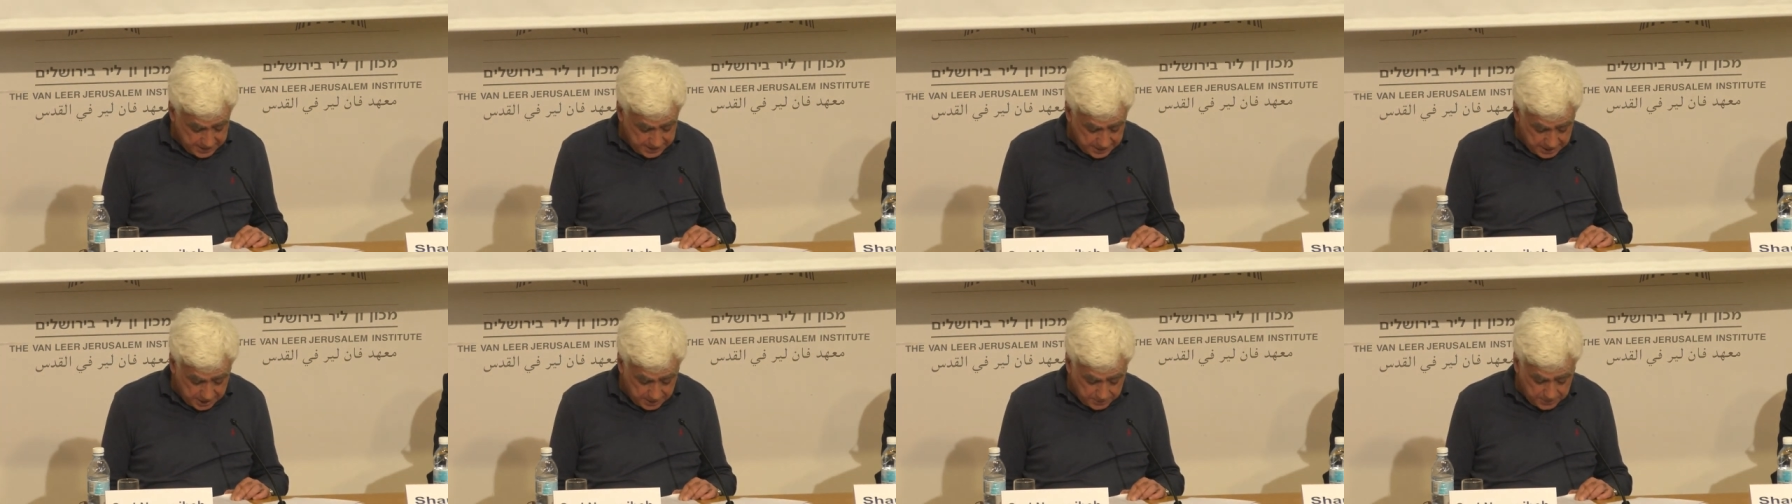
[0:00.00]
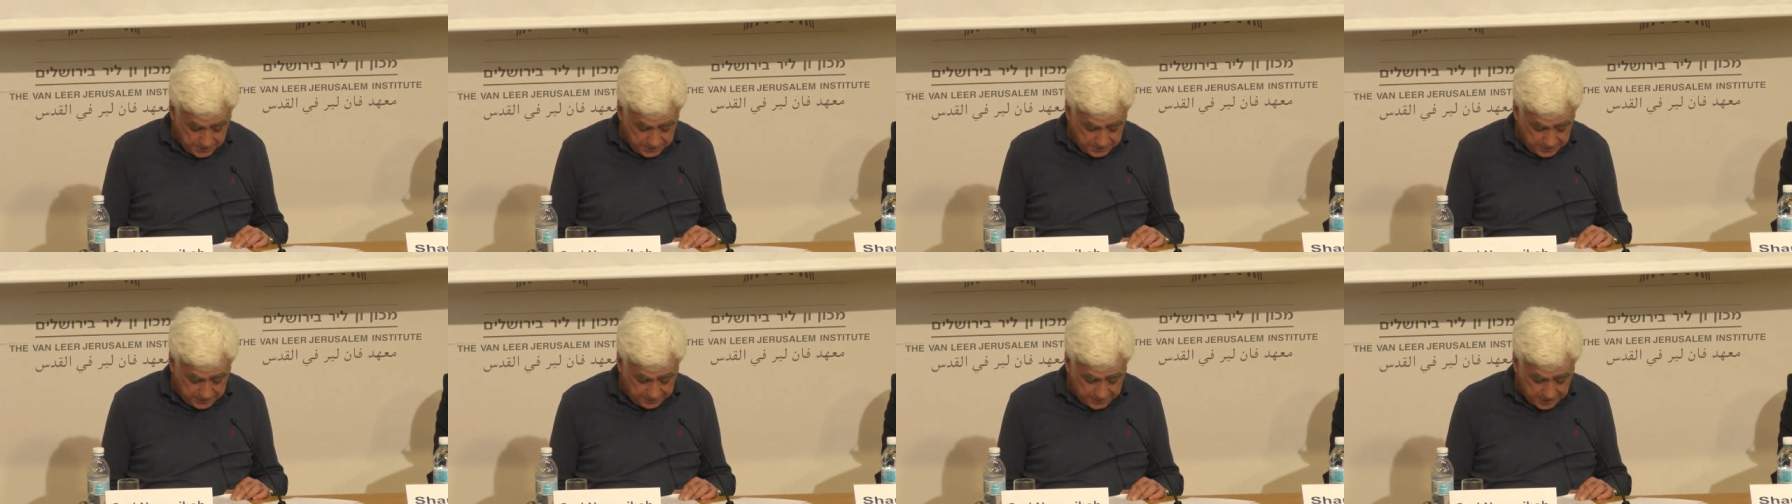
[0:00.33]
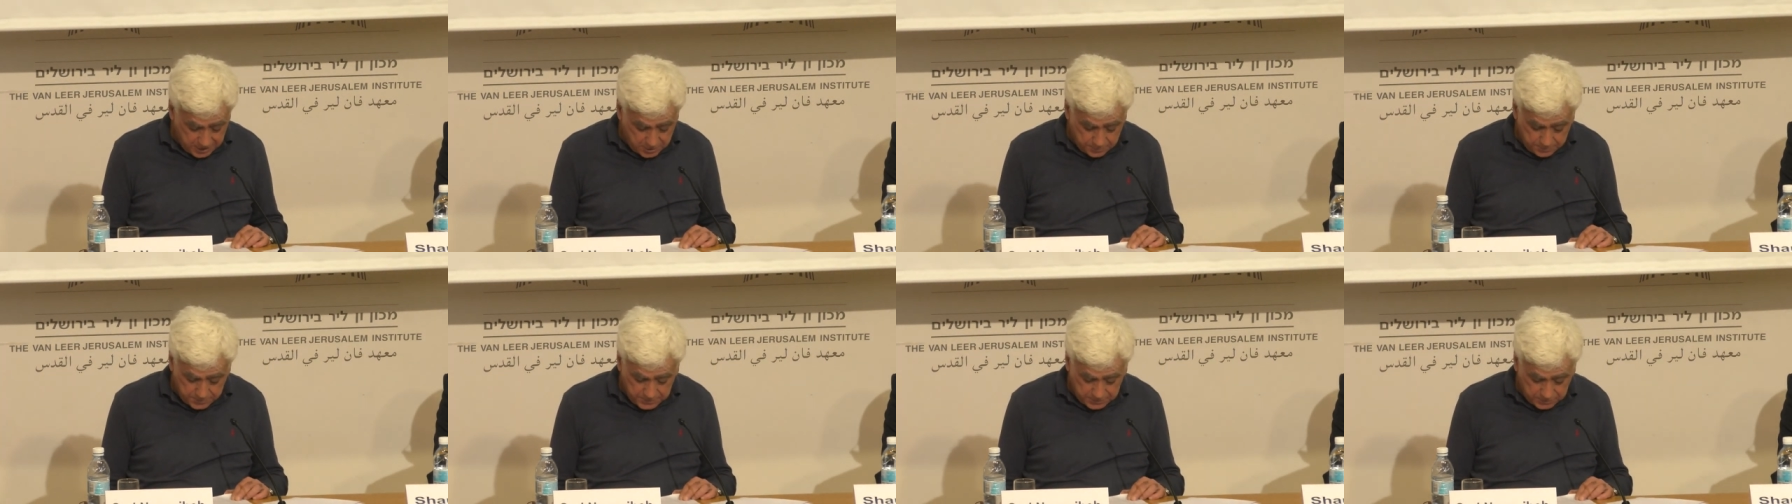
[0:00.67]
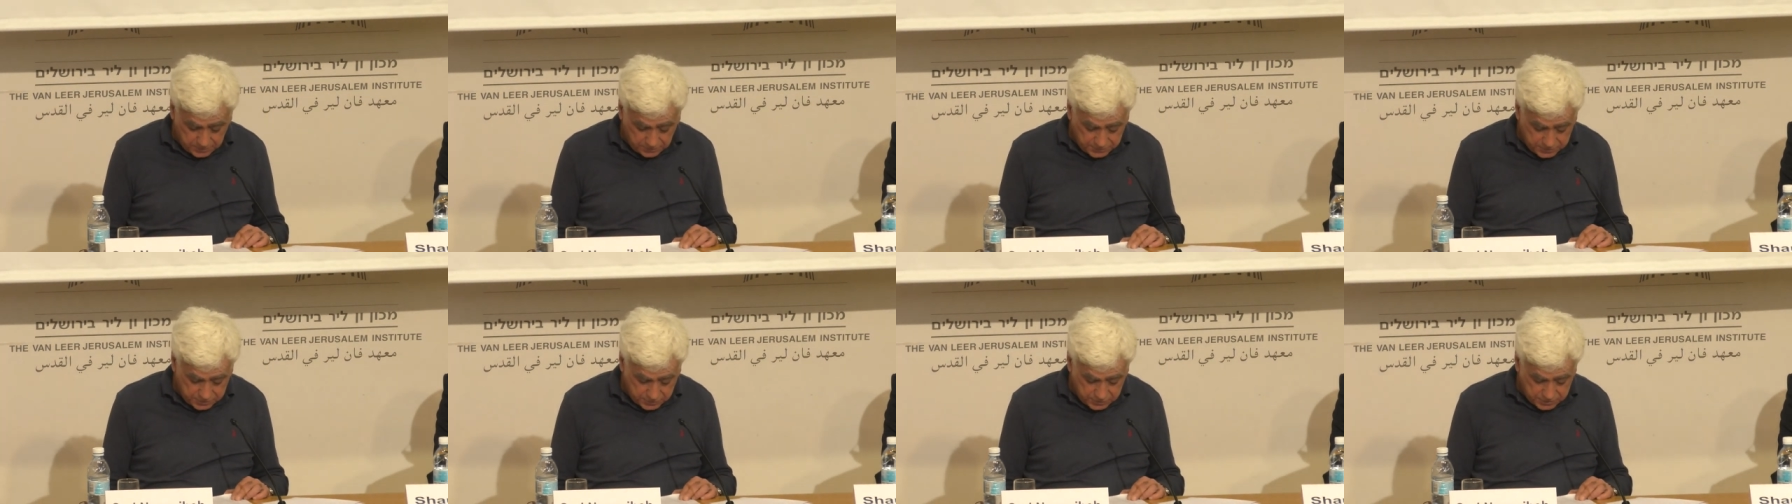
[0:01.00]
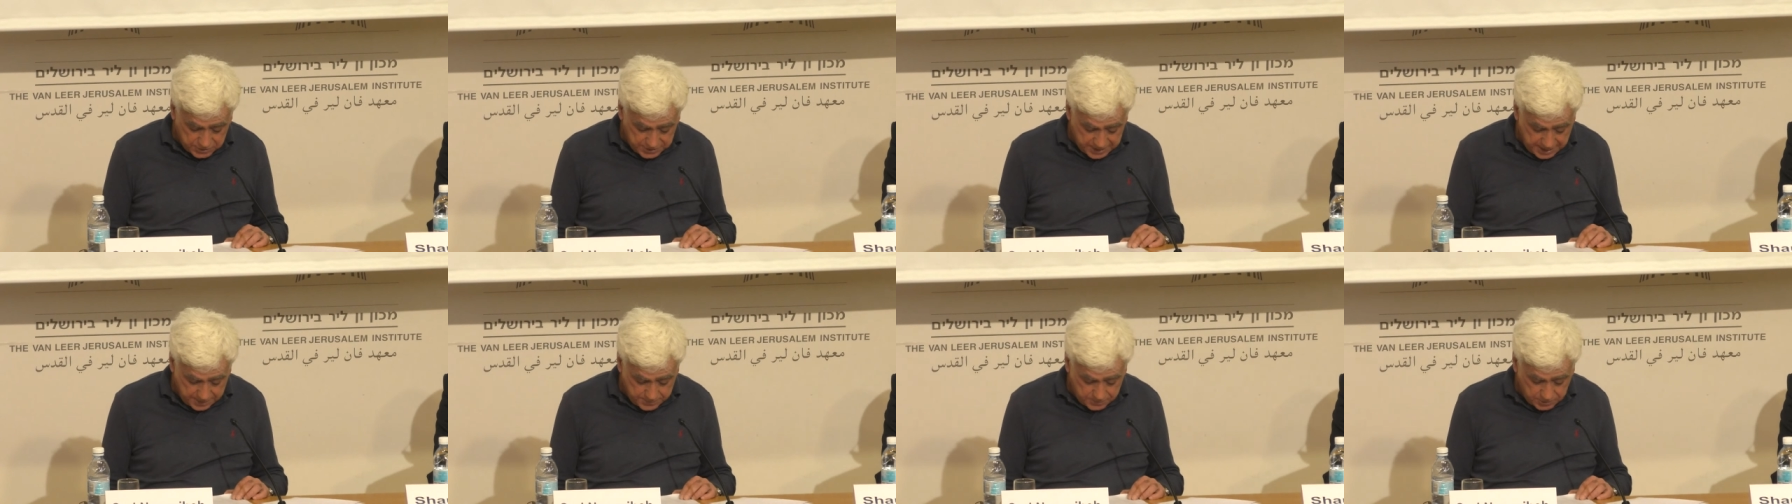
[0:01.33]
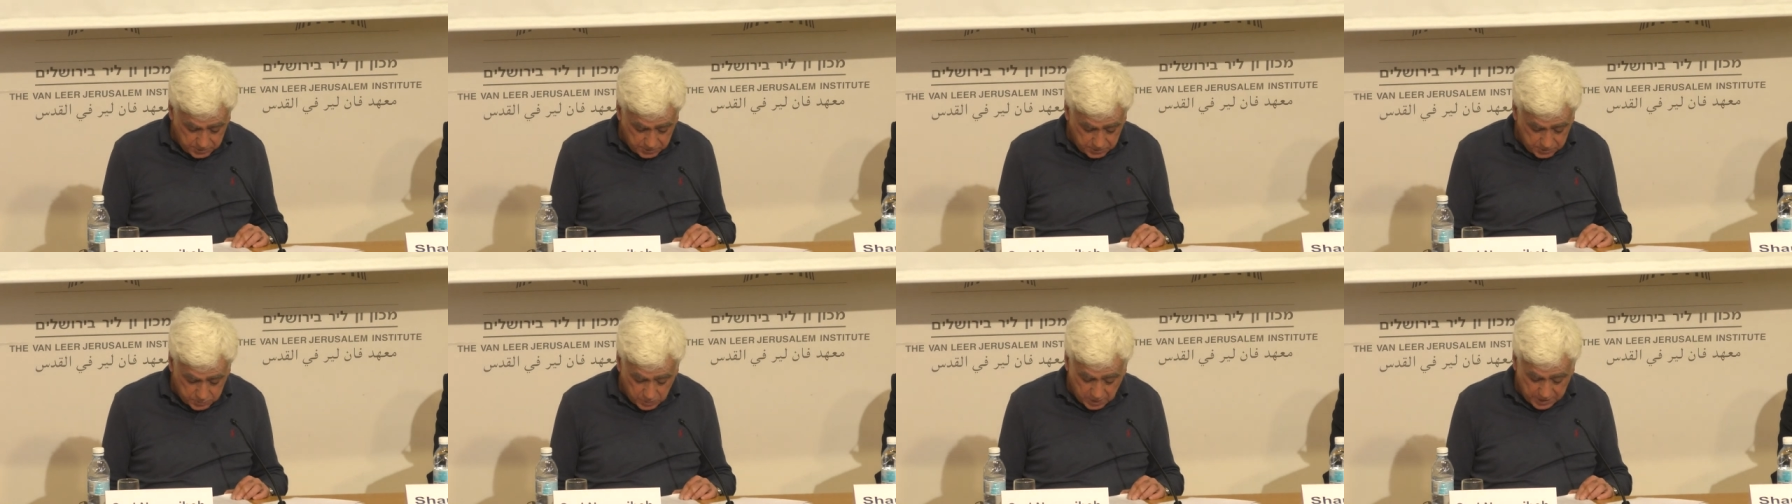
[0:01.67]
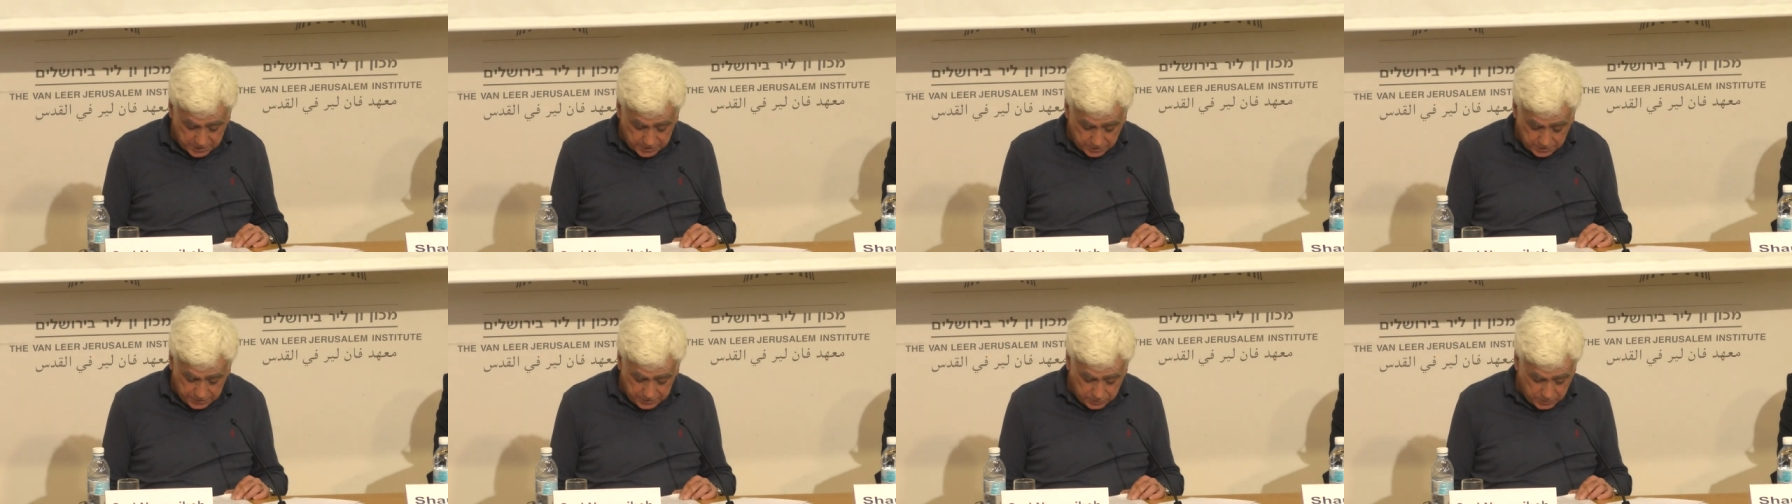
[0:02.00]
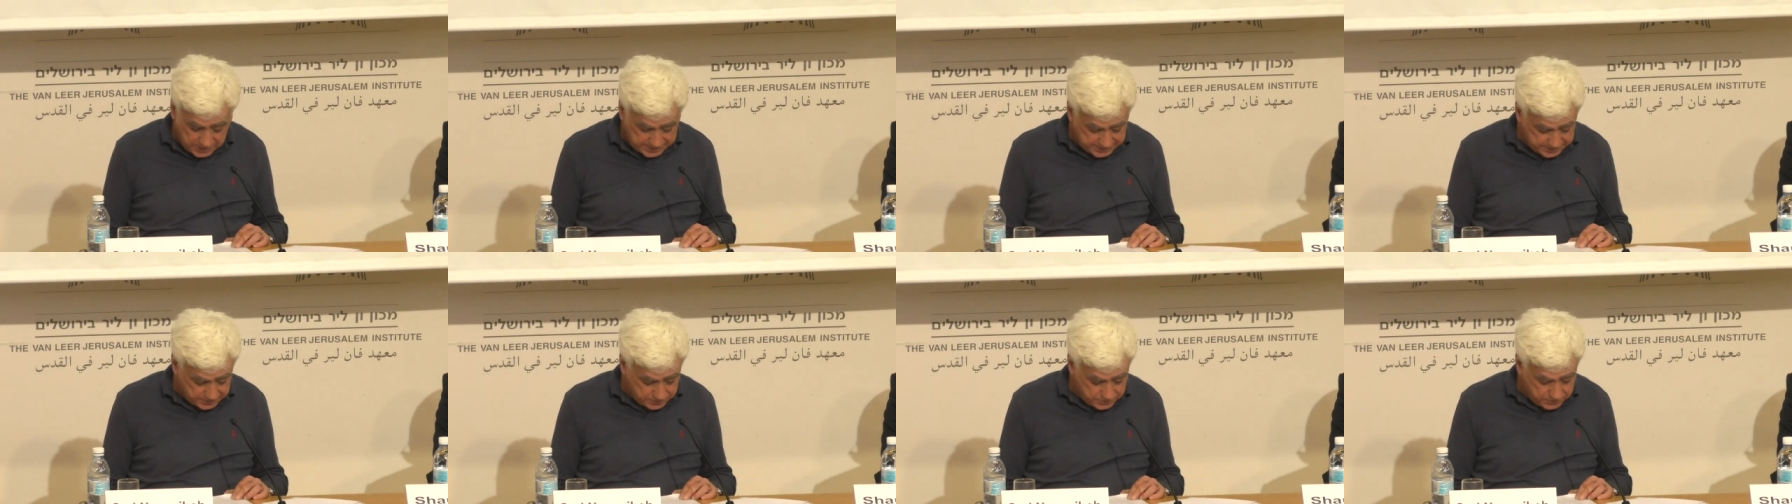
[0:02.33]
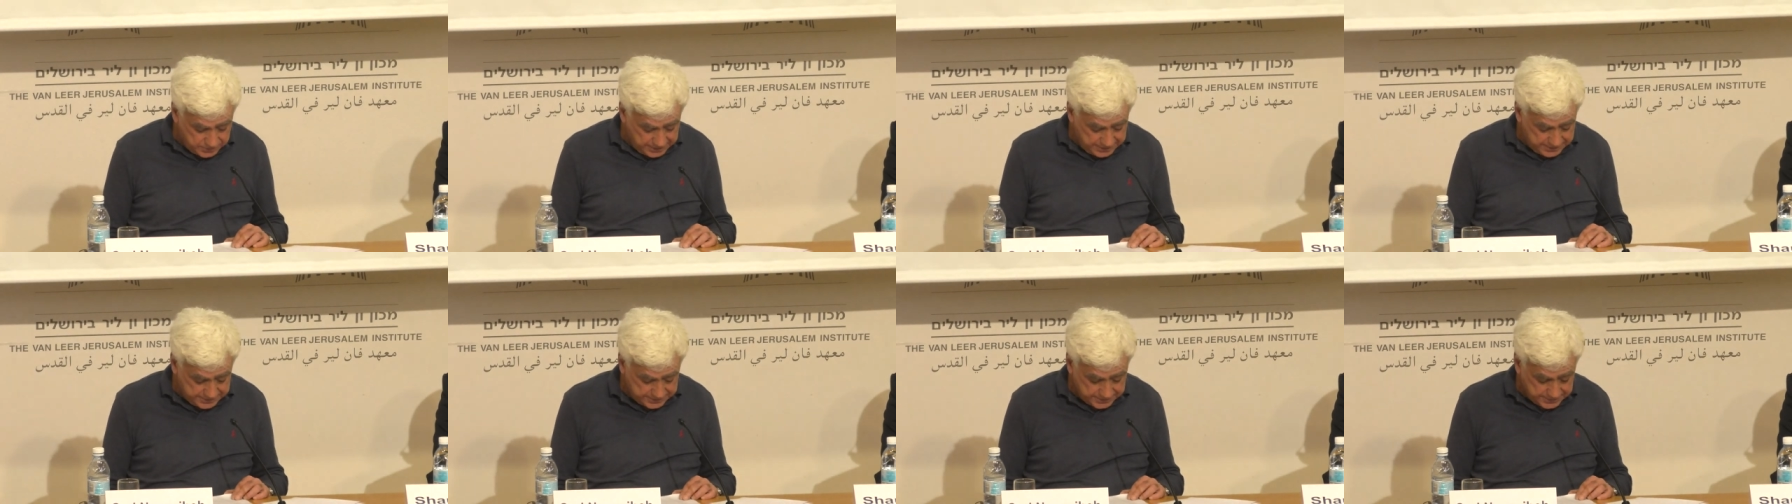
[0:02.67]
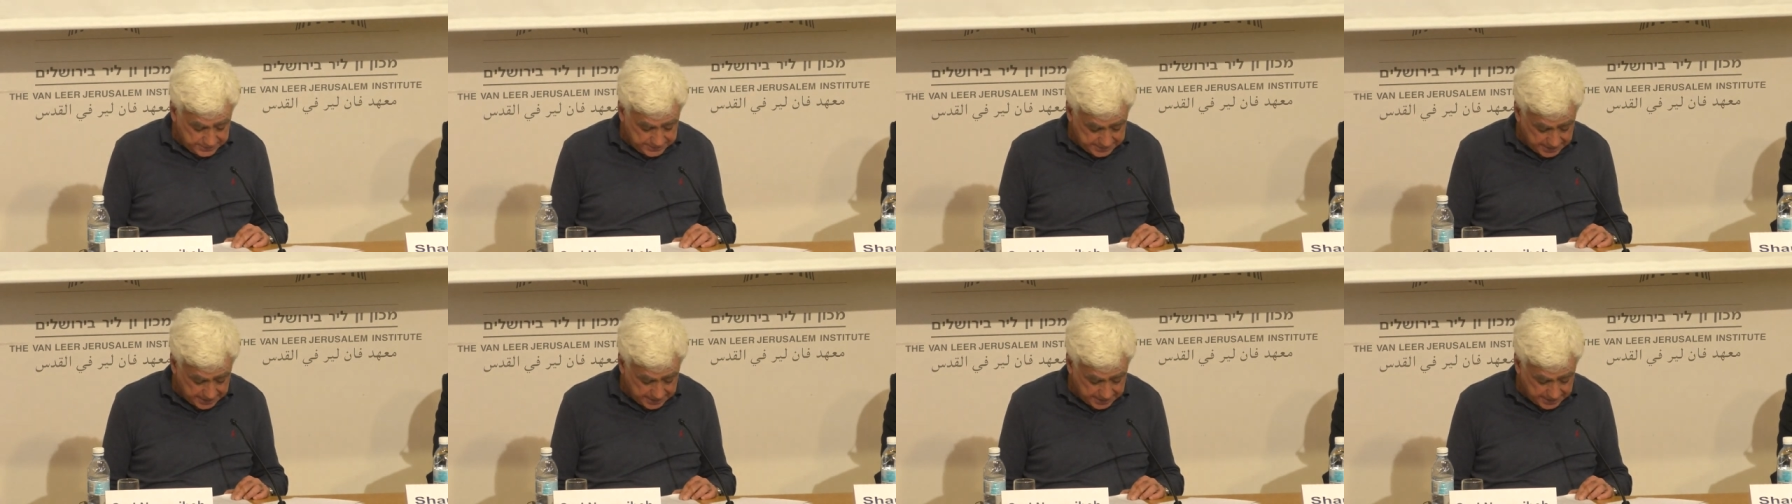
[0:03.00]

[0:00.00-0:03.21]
urban development of Jewish neighborhoods, whether on the western or eastern